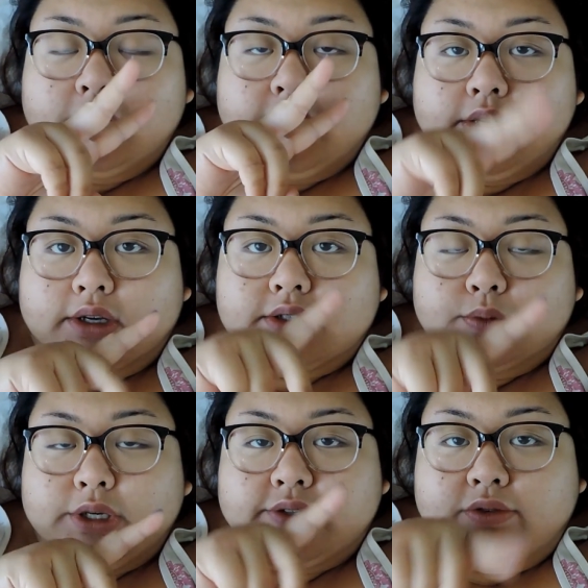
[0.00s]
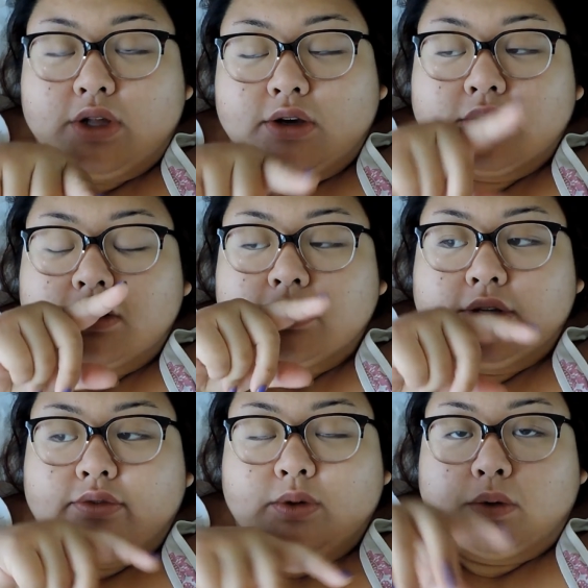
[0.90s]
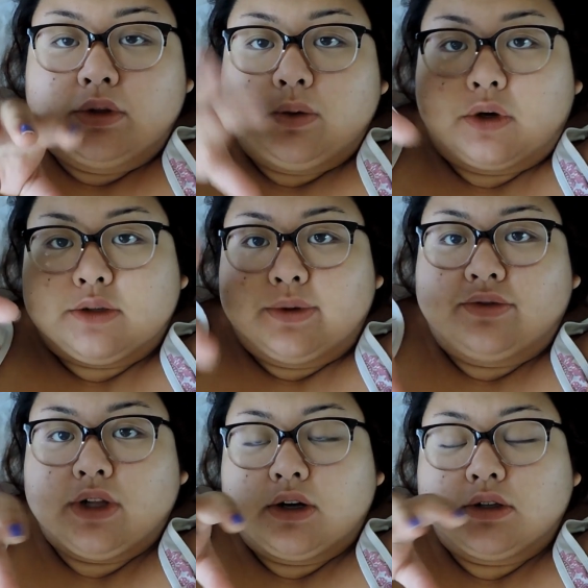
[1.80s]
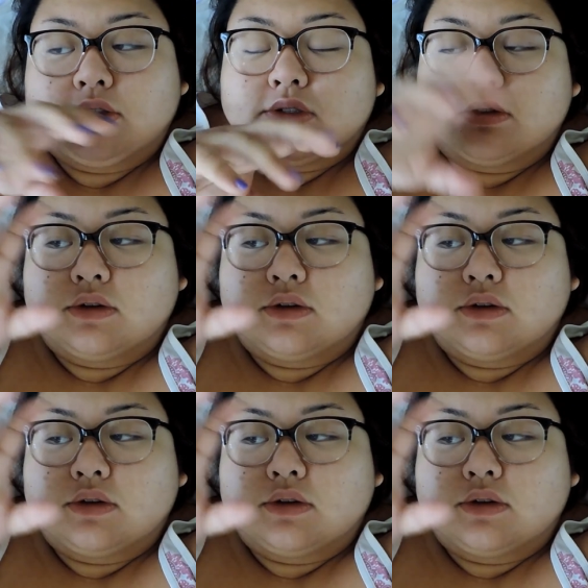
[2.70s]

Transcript: in next week's vlog if you only watch my vlogs,